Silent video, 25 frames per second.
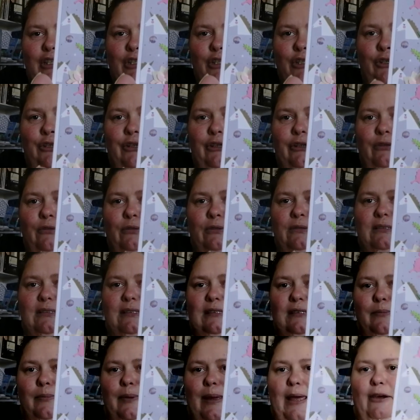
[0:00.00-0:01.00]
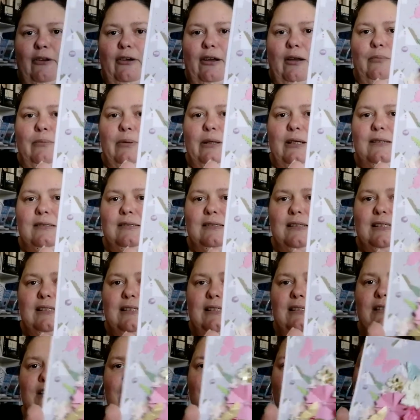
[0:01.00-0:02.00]
unicorns in the background, because
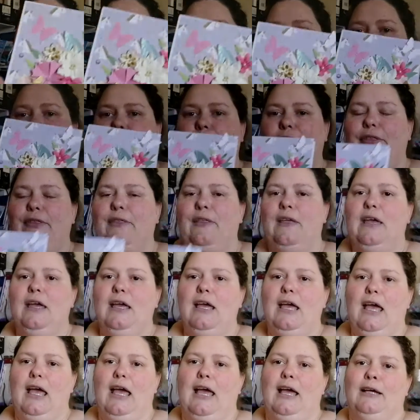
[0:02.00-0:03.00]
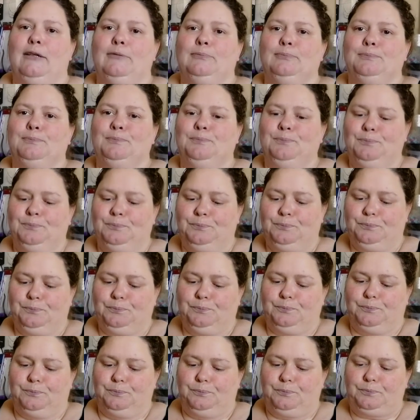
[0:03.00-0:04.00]
this is going with a
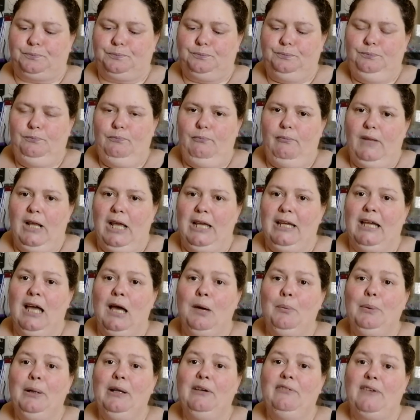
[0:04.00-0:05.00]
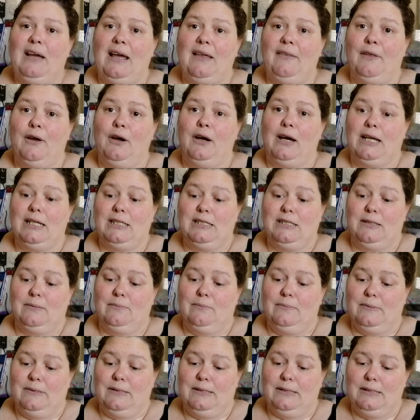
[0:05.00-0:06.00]
couple of other
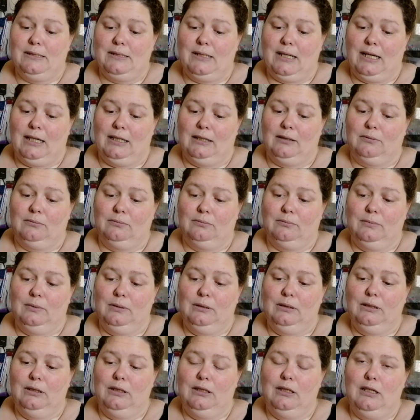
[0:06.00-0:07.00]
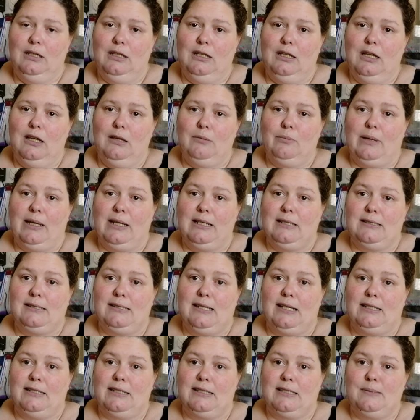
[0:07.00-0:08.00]
items being
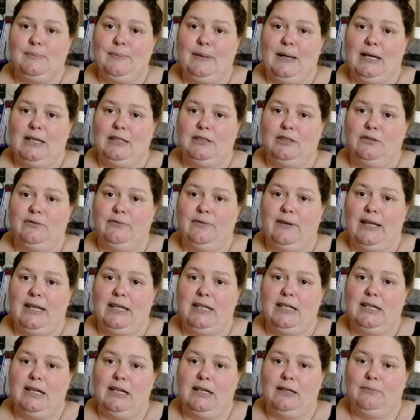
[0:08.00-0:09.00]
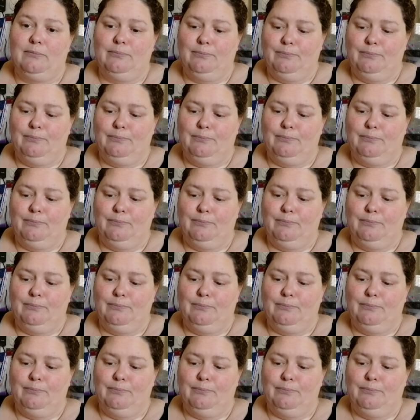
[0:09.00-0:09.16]
sent as part of a